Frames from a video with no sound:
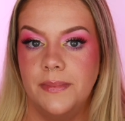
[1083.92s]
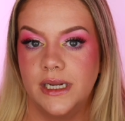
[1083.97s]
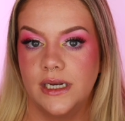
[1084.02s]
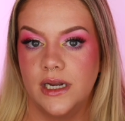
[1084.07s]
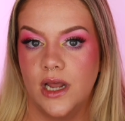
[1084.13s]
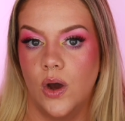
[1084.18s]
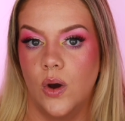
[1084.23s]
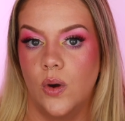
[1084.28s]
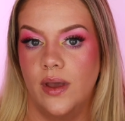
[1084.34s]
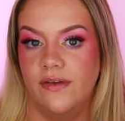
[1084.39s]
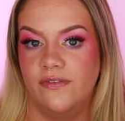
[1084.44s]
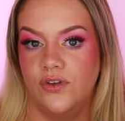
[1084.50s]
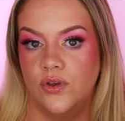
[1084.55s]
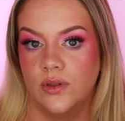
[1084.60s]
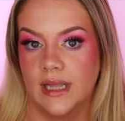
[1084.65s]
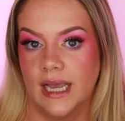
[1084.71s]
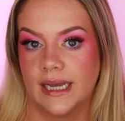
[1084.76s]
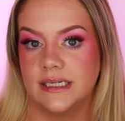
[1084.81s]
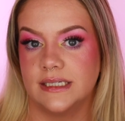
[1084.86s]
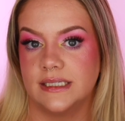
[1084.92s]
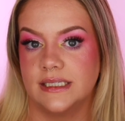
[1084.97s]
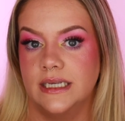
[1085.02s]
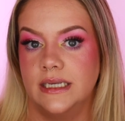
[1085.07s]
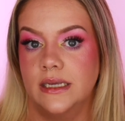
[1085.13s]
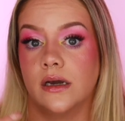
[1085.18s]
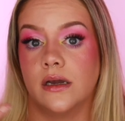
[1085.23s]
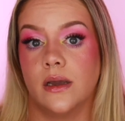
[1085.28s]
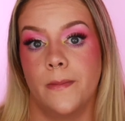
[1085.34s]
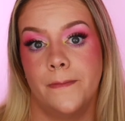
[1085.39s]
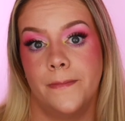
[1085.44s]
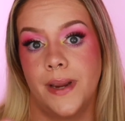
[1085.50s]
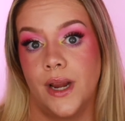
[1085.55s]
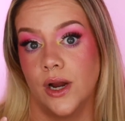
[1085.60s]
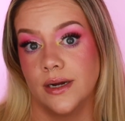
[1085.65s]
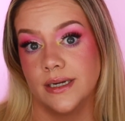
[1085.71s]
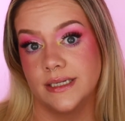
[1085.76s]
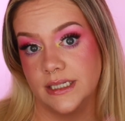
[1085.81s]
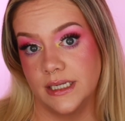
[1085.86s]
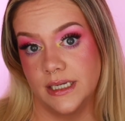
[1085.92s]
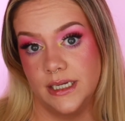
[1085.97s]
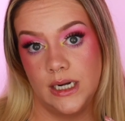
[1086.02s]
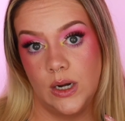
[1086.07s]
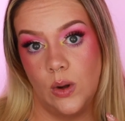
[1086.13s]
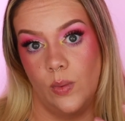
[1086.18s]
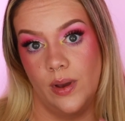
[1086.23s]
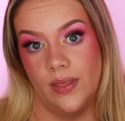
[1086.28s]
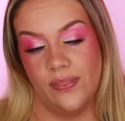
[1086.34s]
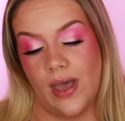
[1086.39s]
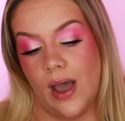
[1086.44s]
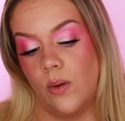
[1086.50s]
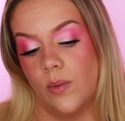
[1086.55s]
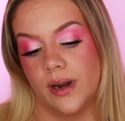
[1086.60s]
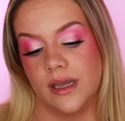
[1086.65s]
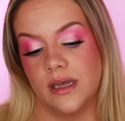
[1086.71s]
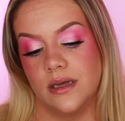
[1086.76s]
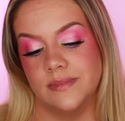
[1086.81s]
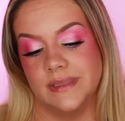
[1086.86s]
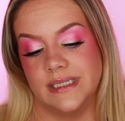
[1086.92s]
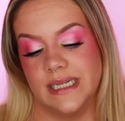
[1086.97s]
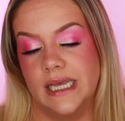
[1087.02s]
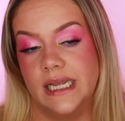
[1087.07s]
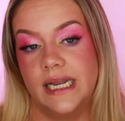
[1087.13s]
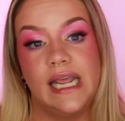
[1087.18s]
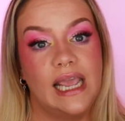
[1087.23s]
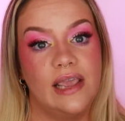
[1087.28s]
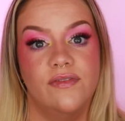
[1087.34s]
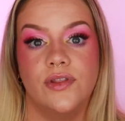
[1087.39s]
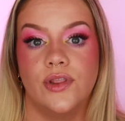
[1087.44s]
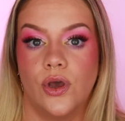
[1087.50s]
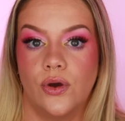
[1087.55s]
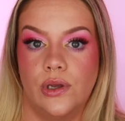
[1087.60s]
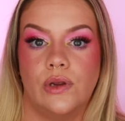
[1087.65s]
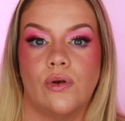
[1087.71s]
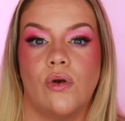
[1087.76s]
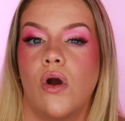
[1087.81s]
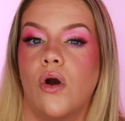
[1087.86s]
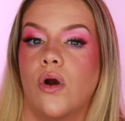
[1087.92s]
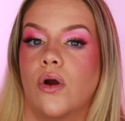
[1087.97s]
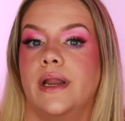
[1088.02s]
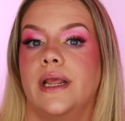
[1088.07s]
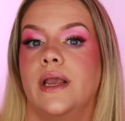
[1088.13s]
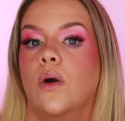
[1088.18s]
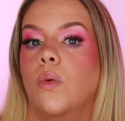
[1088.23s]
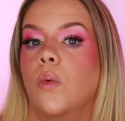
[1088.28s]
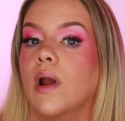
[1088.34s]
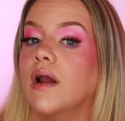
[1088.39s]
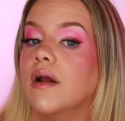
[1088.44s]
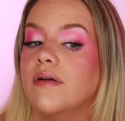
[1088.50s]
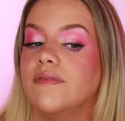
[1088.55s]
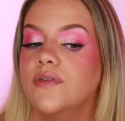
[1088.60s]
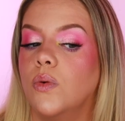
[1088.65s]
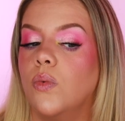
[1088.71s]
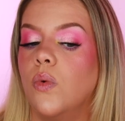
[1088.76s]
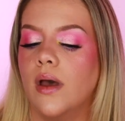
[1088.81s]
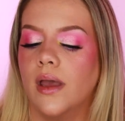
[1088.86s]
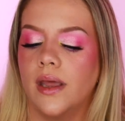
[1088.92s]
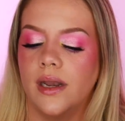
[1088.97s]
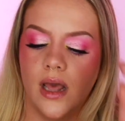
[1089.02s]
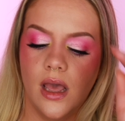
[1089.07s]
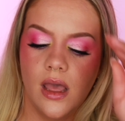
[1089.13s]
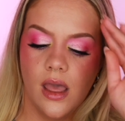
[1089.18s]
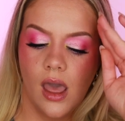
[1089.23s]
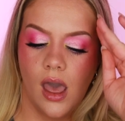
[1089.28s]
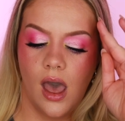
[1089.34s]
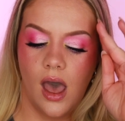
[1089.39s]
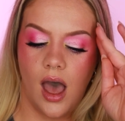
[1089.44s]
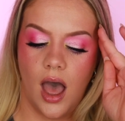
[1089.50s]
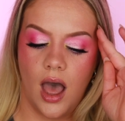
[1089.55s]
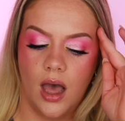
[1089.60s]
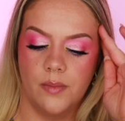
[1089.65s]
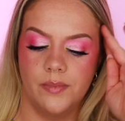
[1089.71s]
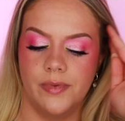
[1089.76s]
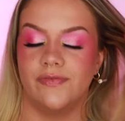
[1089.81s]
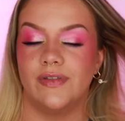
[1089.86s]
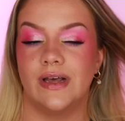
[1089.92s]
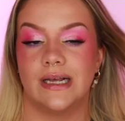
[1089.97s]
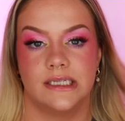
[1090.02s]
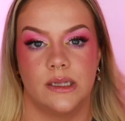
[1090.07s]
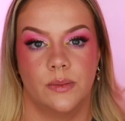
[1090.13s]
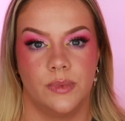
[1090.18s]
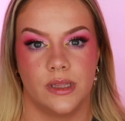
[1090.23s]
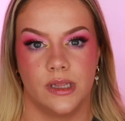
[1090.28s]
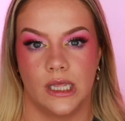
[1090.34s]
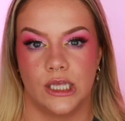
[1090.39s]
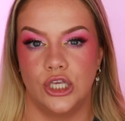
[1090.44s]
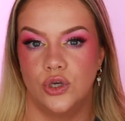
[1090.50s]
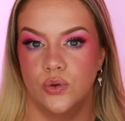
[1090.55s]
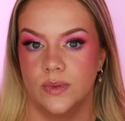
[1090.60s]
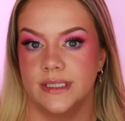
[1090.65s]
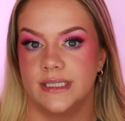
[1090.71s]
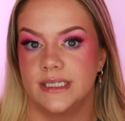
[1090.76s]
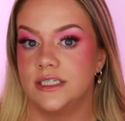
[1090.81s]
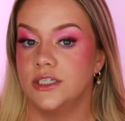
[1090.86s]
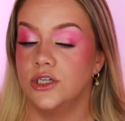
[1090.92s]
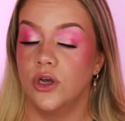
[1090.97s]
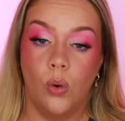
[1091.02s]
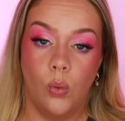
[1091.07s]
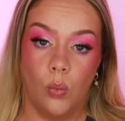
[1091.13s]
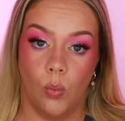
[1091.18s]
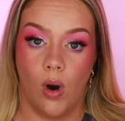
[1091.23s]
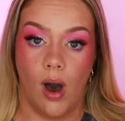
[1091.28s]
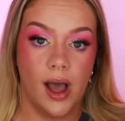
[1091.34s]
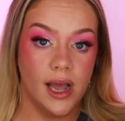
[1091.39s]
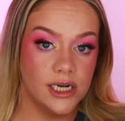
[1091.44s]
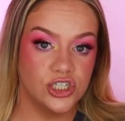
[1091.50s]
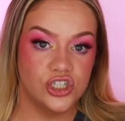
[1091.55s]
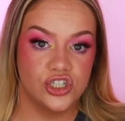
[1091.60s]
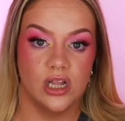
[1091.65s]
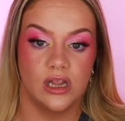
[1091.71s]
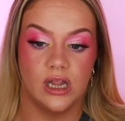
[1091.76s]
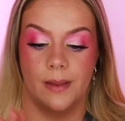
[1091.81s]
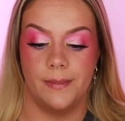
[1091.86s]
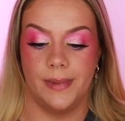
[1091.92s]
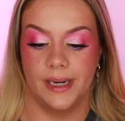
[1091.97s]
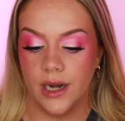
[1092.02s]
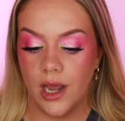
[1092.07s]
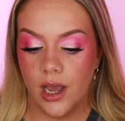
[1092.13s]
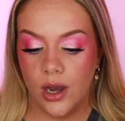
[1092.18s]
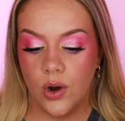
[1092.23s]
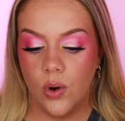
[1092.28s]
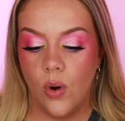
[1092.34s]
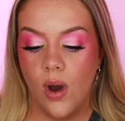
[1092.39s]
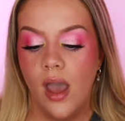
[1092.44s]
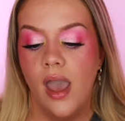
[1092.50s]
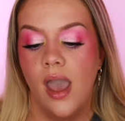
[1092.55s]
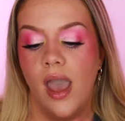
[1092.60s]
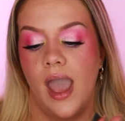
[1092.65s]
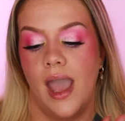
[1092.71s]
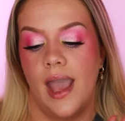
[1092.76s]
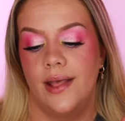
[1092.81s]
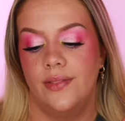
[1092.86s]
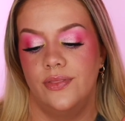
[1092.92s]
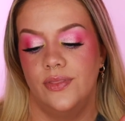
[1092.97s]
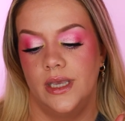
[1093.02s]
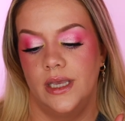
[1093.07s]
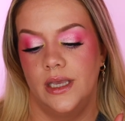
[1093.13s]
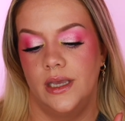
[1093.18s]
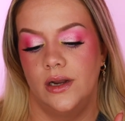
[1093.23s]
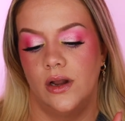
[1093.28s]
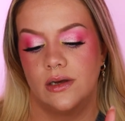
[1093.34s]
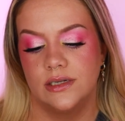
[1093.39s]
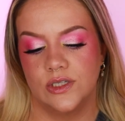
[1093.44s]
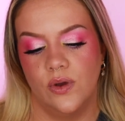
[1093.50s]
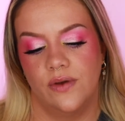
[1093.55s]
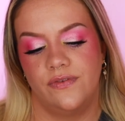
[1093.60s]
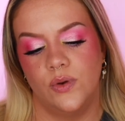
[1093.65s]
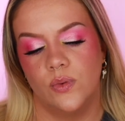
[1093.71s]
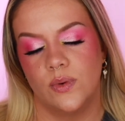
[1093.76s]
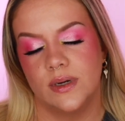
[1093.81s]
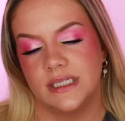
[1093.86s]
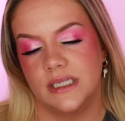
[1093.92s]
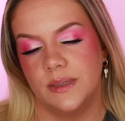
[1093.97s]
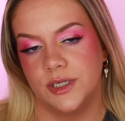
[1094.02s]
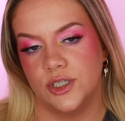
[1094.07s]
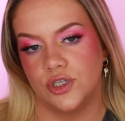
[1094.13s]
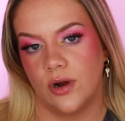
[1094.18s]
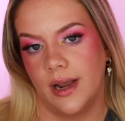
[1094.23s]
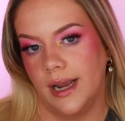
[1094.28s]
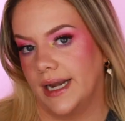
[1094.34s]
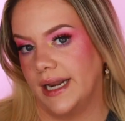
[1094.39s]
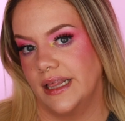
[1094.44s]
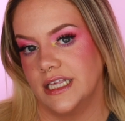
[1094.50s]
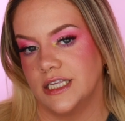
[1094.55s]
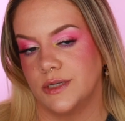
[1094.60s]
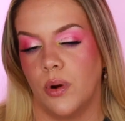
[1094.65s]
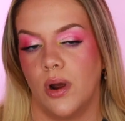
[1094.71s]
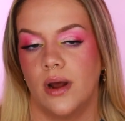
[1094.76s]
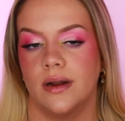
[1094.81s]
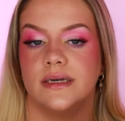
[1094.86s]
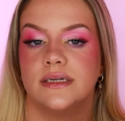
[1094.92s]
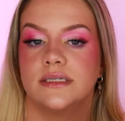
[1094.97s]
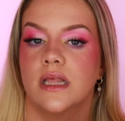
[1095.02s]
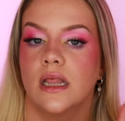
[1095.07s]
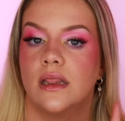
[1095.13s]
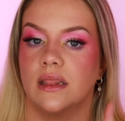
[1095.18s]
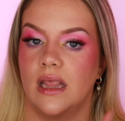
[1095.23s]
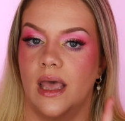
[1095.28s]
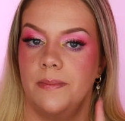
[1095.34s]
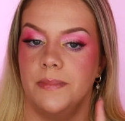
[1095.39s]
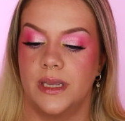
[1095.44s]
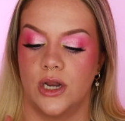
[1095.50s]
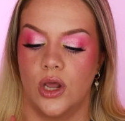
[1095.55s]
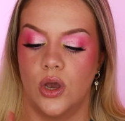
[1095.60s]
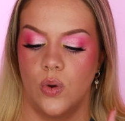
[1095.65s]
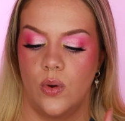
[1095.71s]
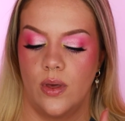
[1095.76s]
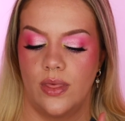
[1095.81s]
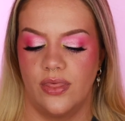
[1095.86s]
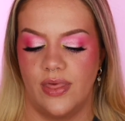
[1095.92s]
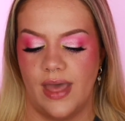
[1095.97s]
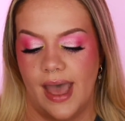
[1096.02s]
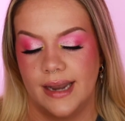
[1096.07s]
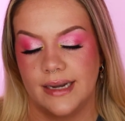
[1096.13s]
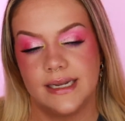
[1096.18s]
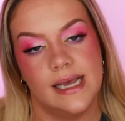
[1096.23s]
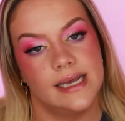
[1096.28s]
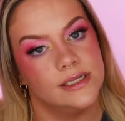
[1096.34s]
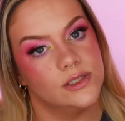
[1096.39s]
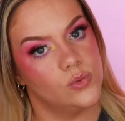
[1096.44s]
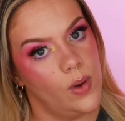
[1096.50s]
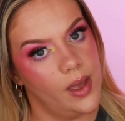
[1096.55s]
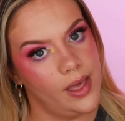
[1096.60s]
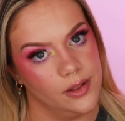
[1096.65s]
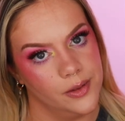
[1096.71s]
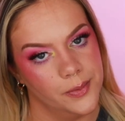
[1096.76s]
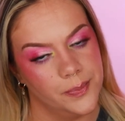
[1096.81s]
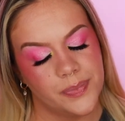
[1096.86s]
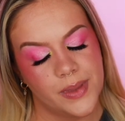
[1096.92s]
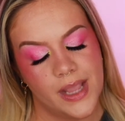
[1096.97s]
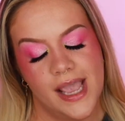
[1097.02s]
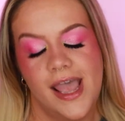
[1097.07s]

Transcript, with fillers: me know if you'd like to see a comparison when that one comes in, even though you're already aware of the one. If that's something that you would still watch, let me know. And then also, if you want to see me try any of these products, let me know that as well.